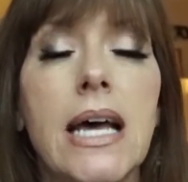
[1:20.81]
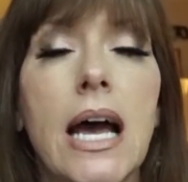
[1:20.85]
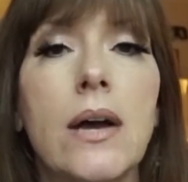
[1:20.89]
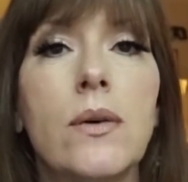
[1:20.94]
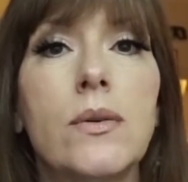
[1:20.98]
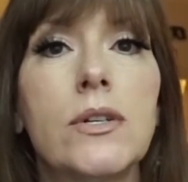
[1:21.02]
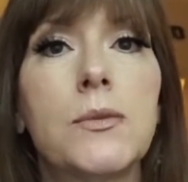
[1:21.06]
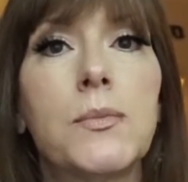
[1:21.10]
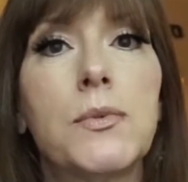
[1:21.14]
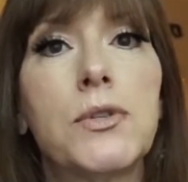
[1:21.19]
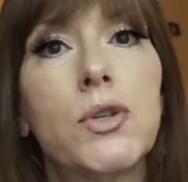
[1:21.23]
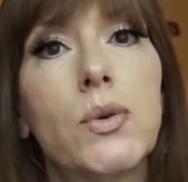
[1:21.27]
I
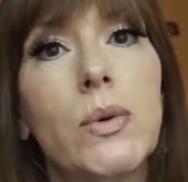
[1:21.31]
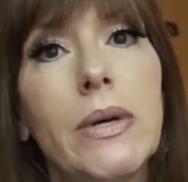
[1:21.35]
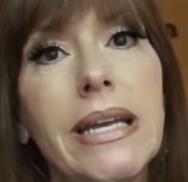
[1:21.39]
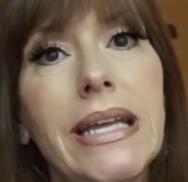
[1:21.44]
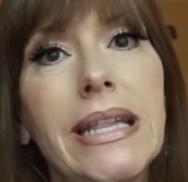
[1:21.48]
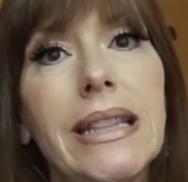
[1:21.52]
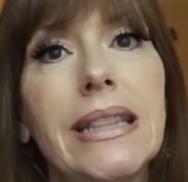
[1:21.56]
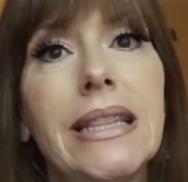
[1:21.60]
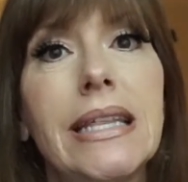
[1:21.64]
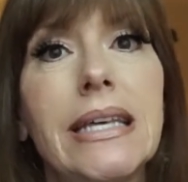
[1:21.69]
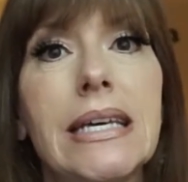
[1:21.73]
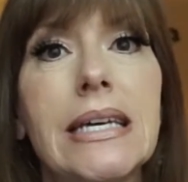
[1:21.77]
was
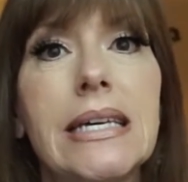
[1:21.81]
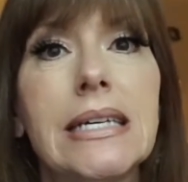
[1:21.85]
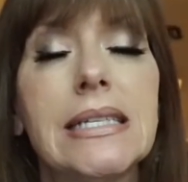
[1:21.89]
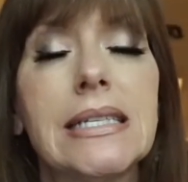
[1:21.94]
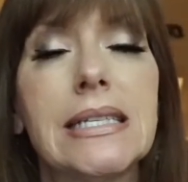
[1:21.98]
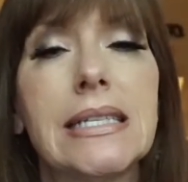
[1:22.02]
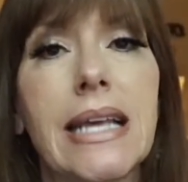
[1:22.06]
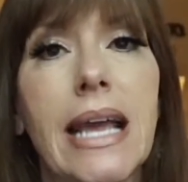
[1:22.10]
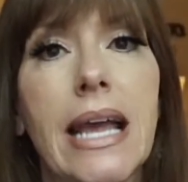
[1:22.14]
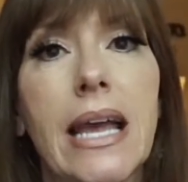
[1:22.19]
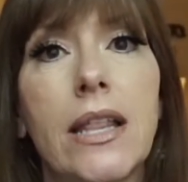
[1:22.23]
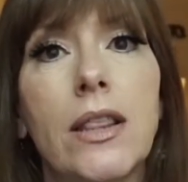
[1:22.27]
between
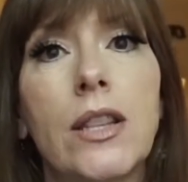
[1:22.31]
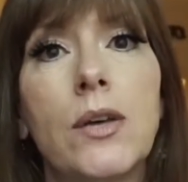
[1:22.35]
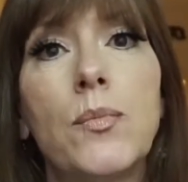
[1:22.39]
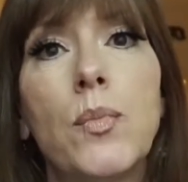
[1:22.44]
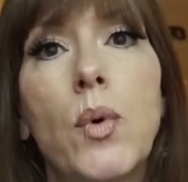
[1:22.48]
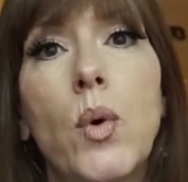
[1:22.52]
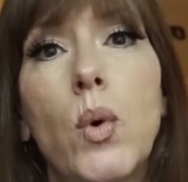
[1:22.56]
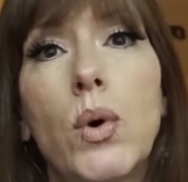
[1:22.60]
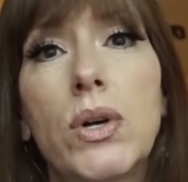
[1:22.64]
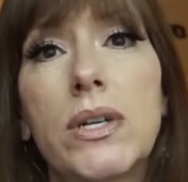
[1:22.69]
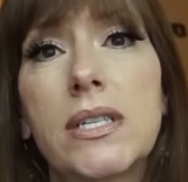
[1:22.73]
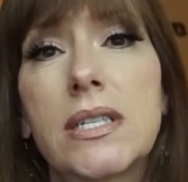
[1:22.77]
this and the
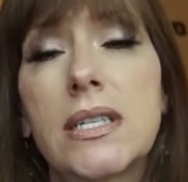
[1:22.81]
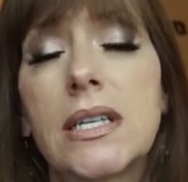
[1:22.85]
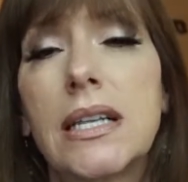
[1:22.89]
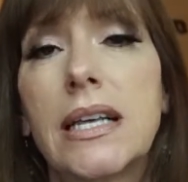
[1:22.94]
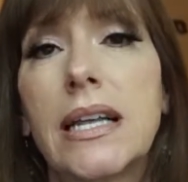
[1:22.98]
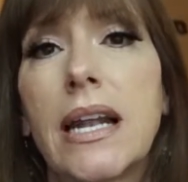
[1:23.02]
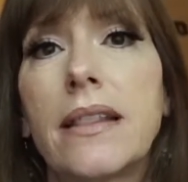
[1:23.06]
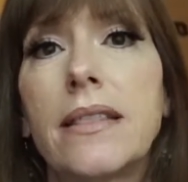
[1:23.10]
porcelain.